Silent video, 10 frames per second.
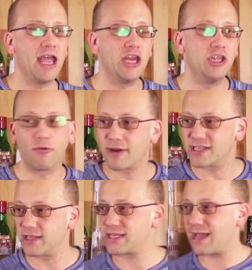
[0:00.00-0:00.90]
and the
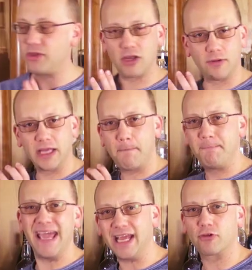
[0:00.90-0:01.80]
rest of the time you can only
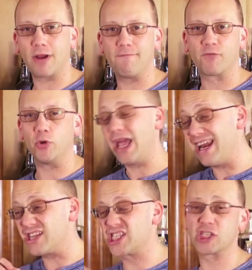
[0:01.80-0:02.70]
get pink grapefruit,
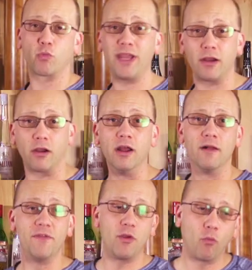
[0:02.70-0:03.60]
and it's sweeter
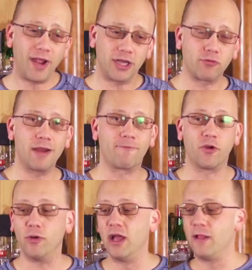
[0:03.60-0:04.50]
than white
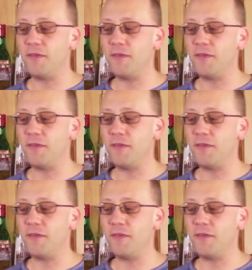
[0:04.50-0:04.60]
grapefruit,